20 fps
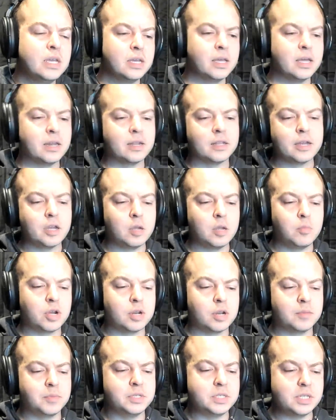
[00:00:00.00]
And I like how you brought
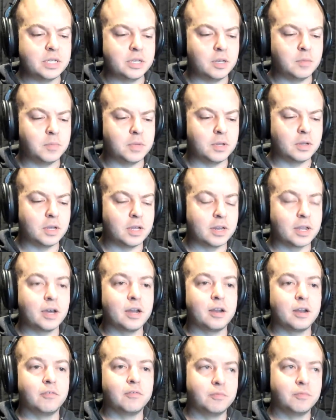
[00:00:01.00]
up the team and
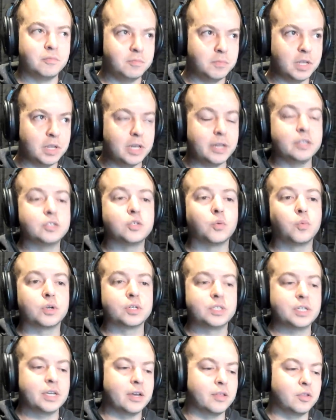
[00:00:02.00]
kind of needing to work
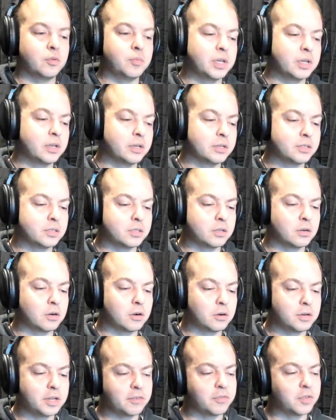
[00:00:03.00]
together because there
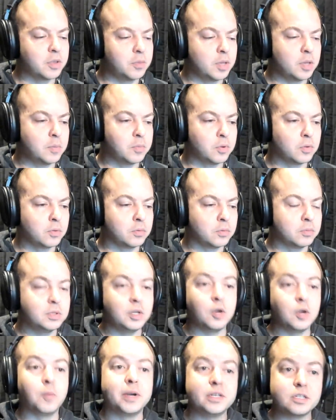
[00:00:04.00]
are definitely people,
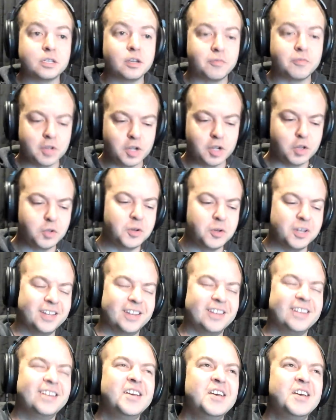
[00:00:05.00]
myself included,